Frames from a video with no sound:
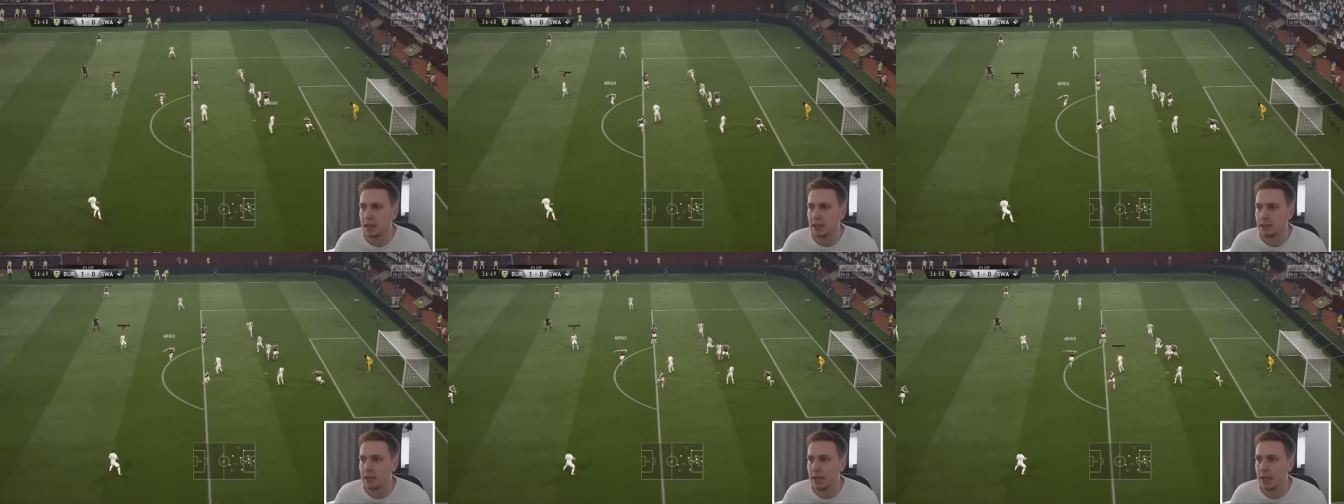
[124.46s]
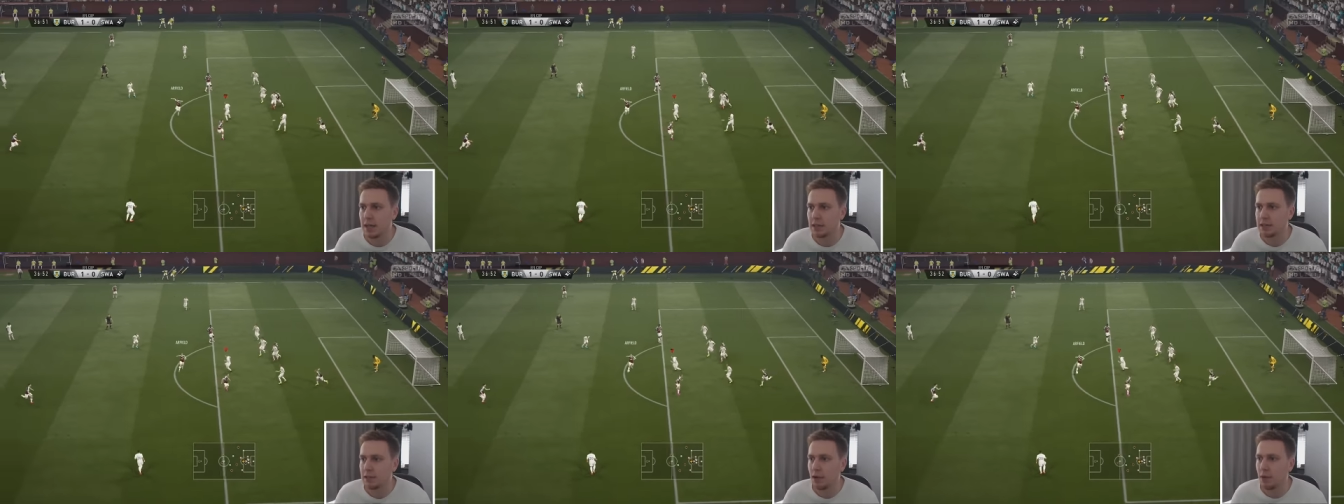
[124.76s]

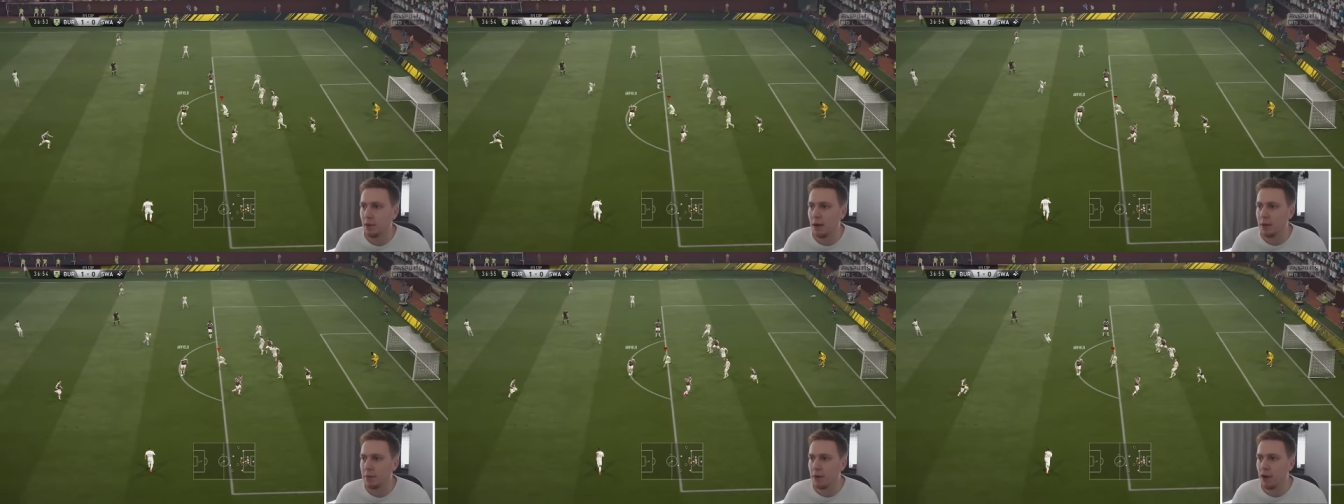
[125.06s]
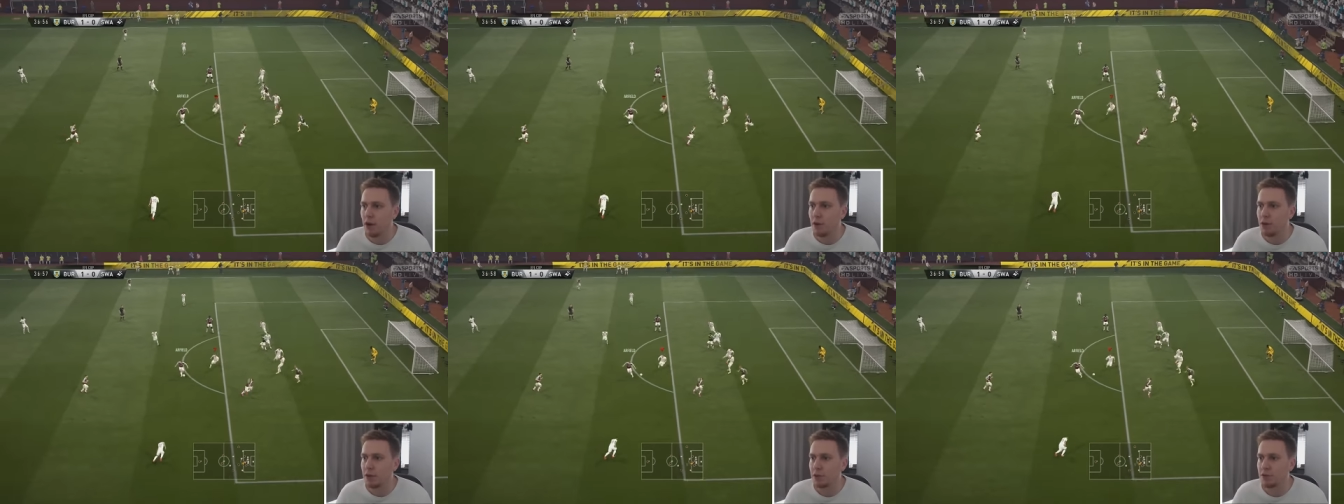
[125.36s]
Kingsley heads it away,
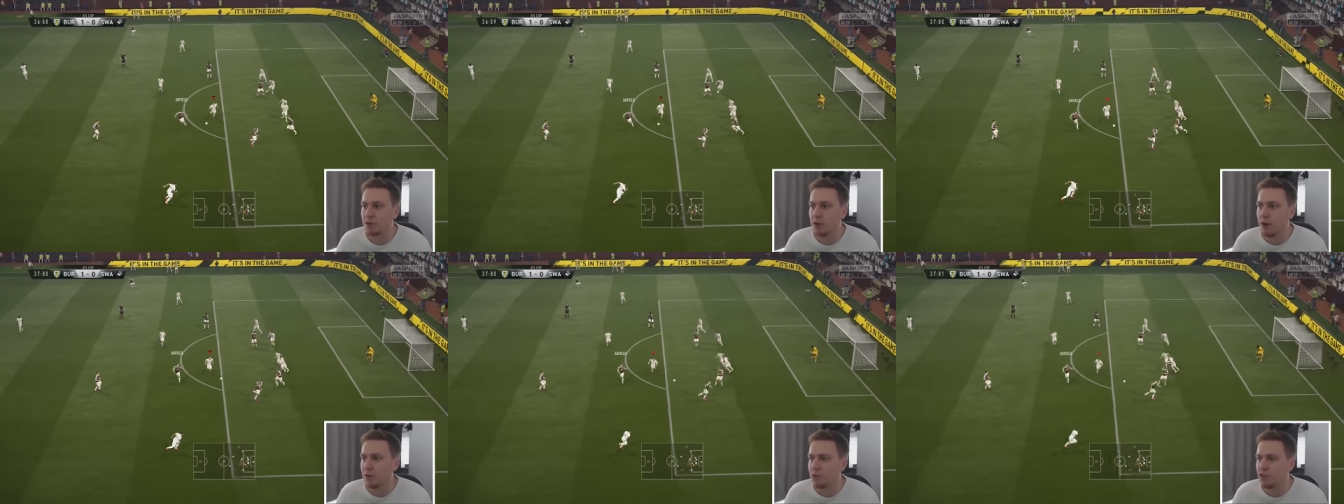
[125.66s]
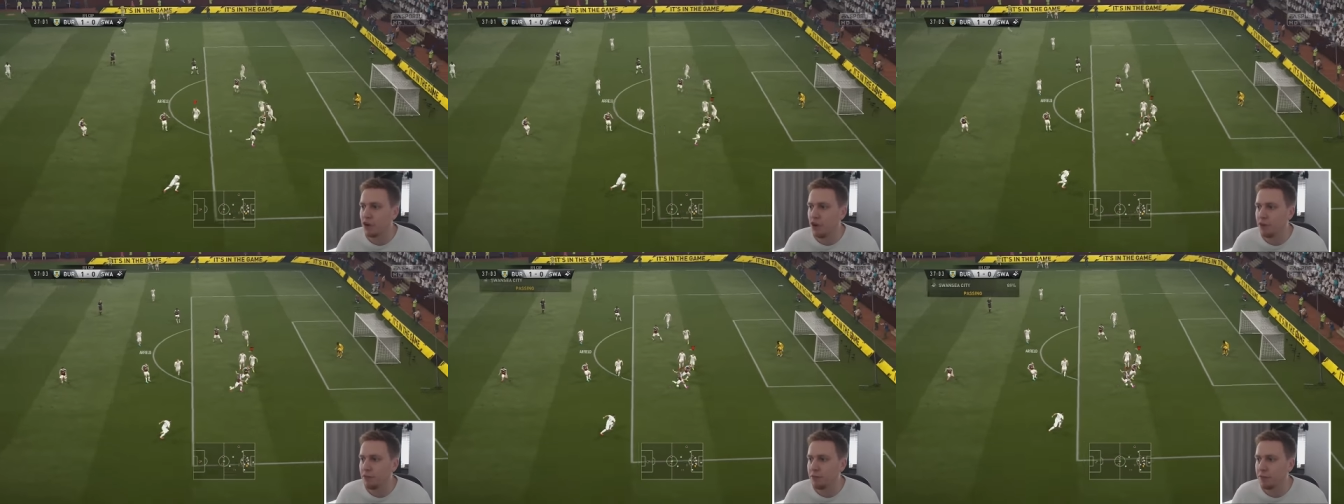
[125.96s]
but only as far
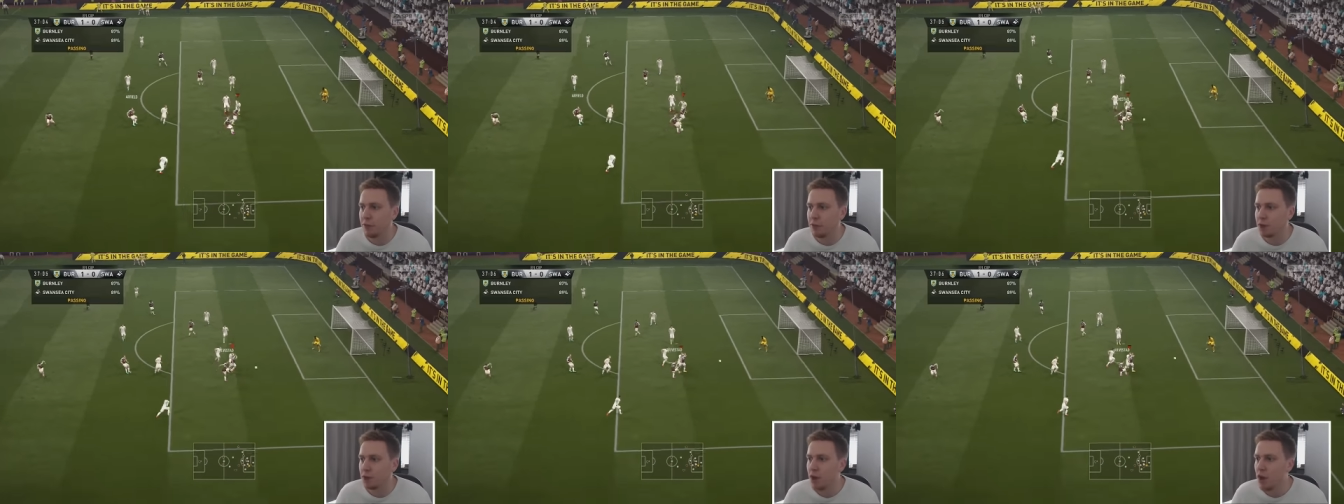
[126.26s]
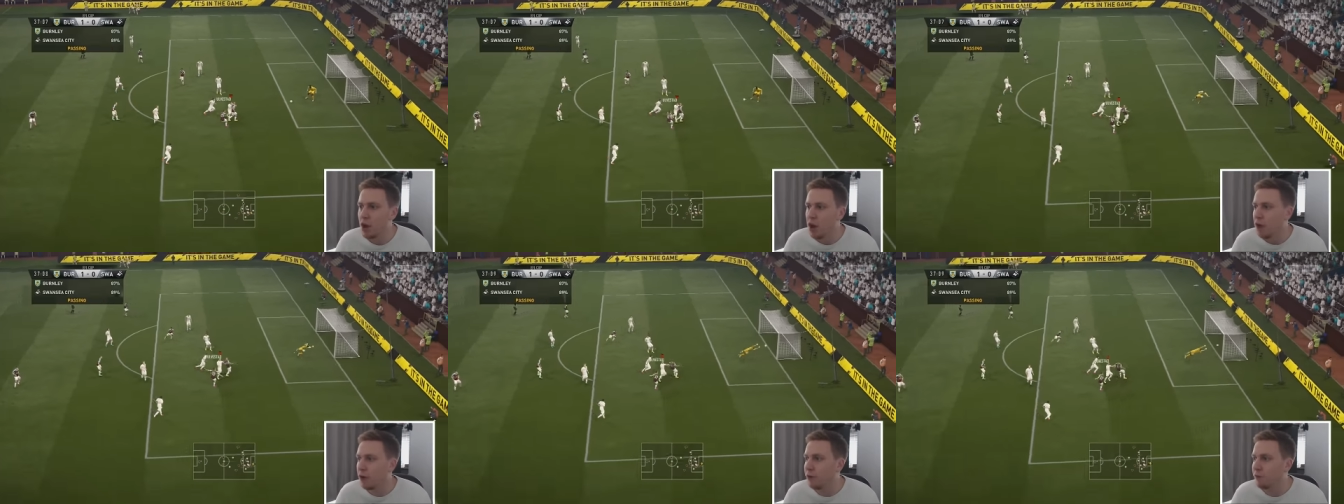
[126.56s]
as Arfield,
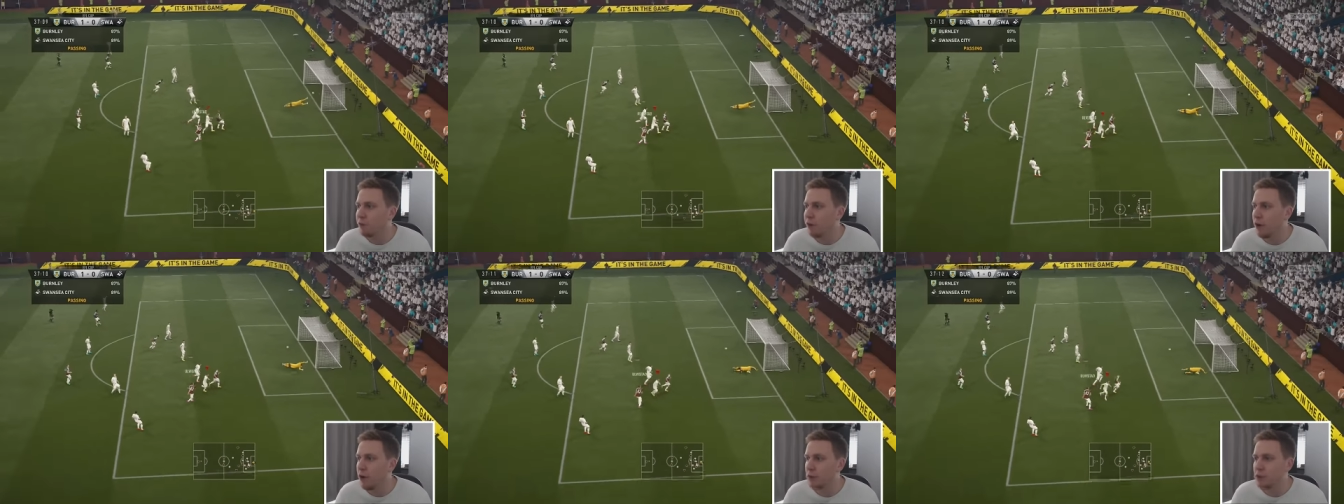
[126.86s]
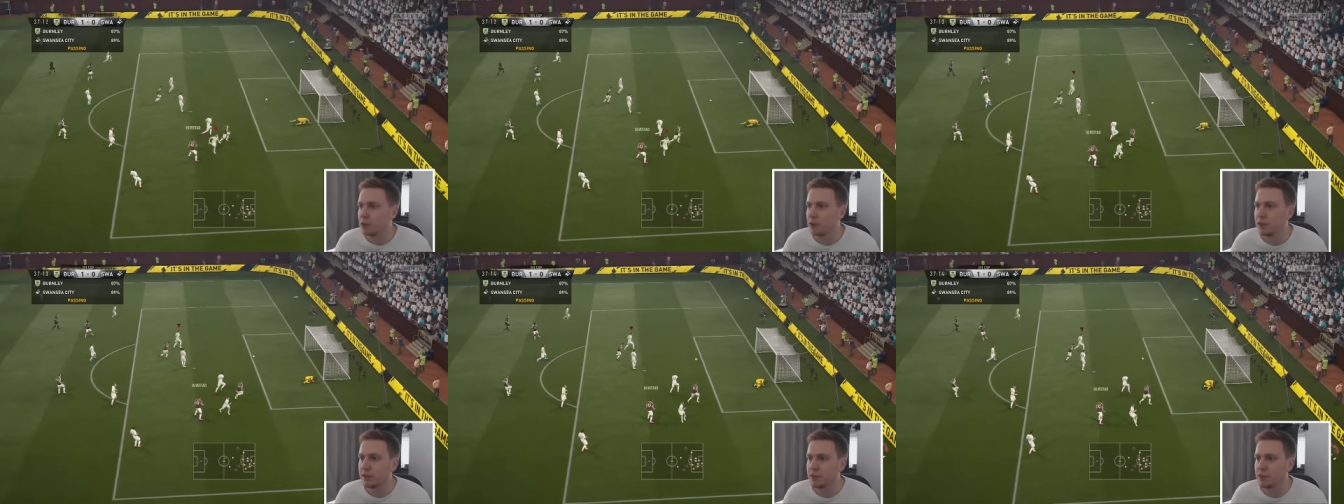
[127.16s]
who
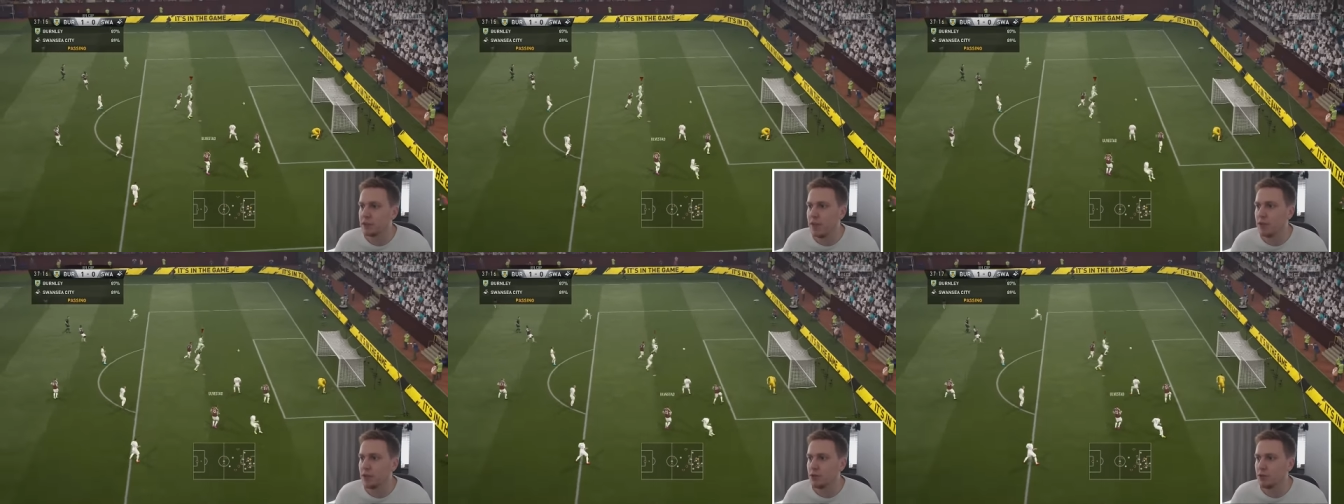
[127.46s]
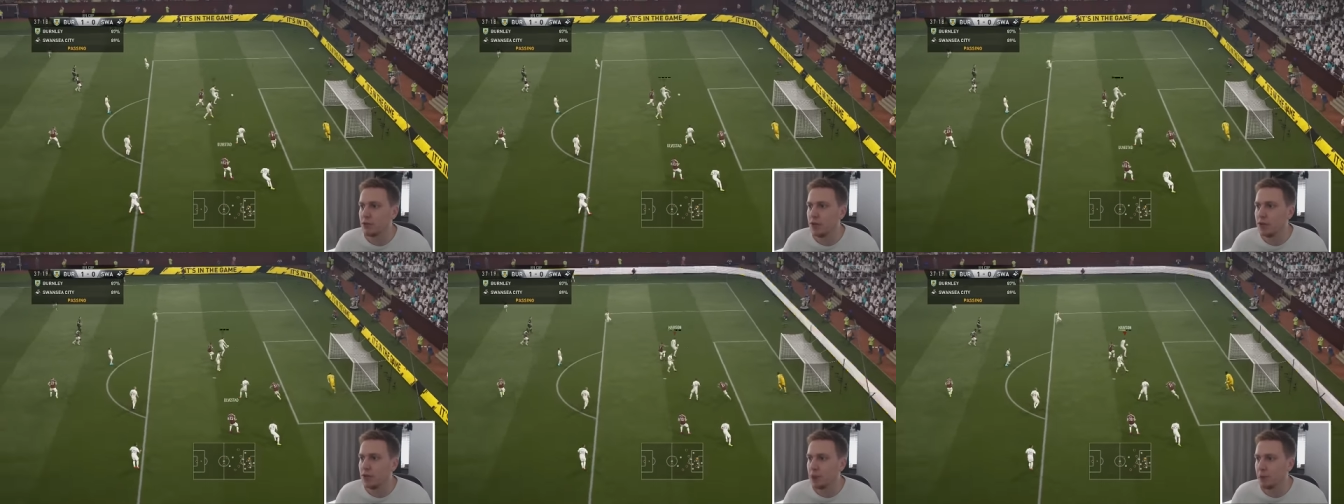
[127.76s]
finds Ulverstad,
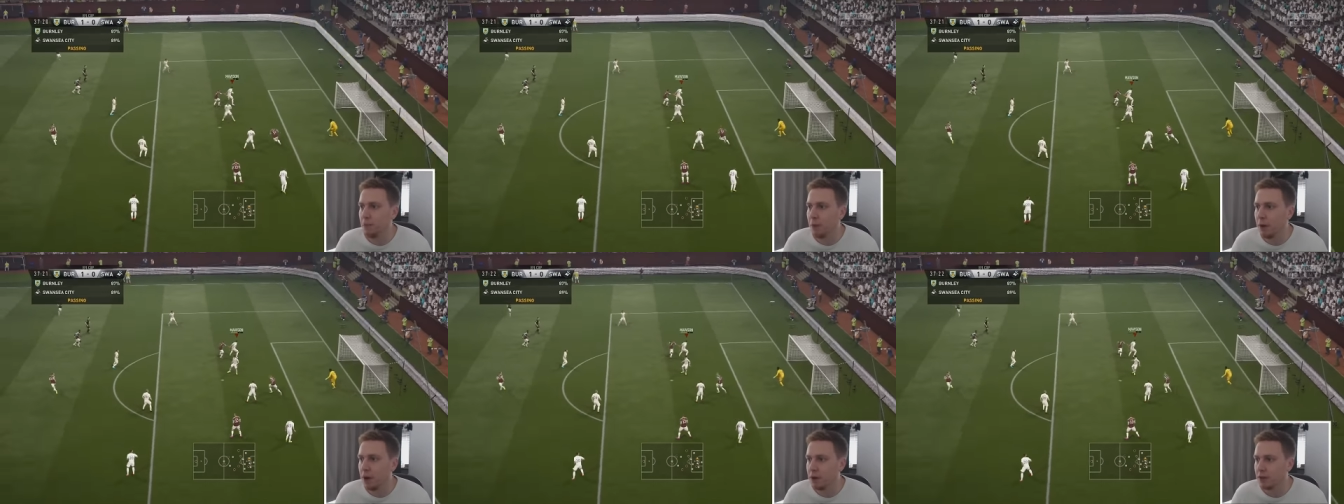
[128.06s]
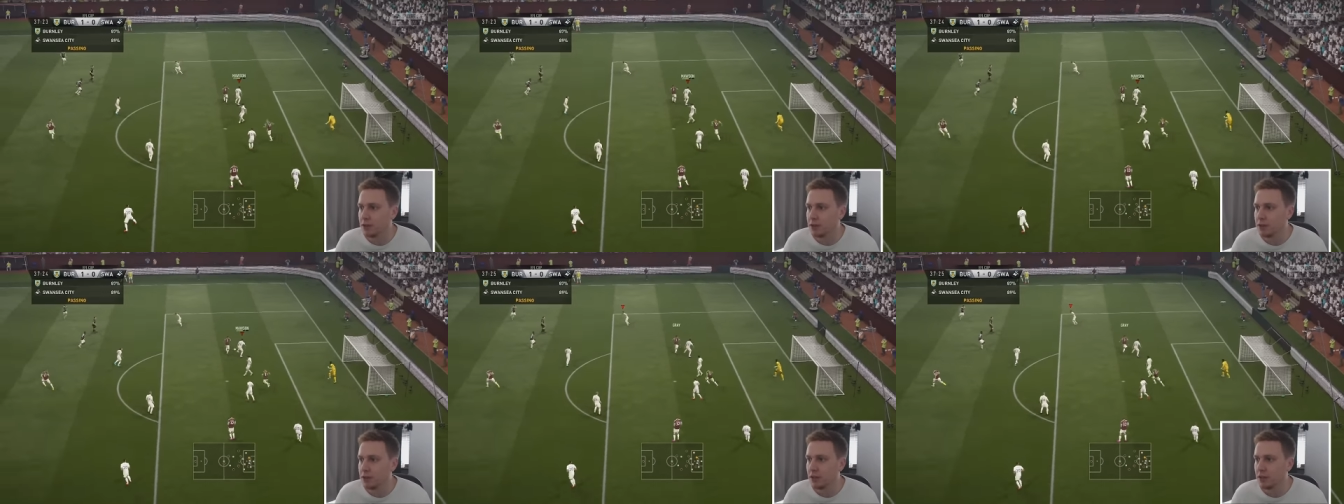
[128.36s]
who's hit the
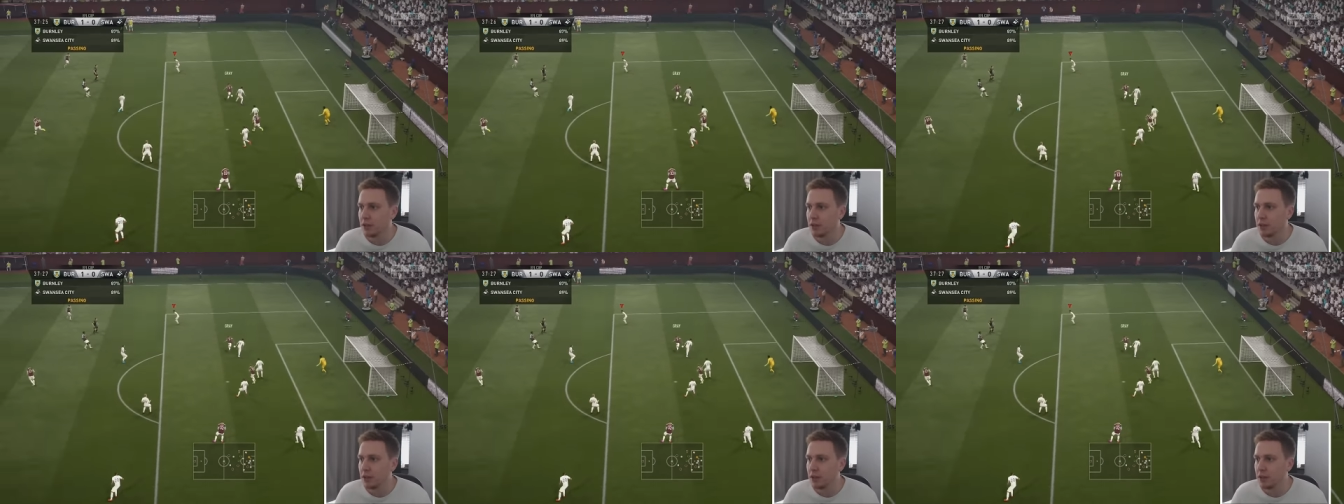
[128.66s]
post.